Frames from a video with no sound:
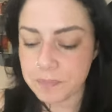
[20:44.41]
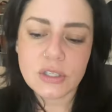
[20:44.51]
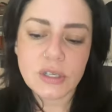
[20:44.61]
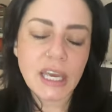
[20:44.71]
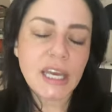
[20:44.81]

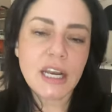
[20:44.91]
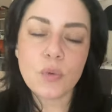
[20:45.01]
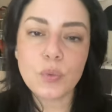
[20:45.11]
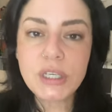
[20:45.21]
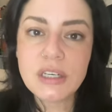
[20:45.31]
again, I
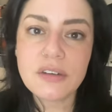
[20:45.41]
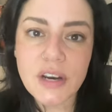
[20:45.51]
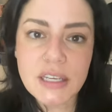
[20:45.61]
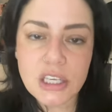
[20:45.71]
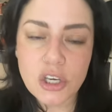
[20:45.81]
wouldn't
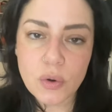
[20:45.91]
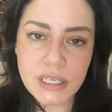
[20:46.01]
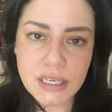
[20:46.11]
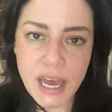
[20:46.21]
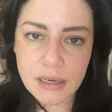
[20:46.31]
advise that you go
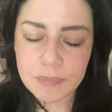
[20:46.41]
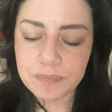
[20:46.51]
into debt.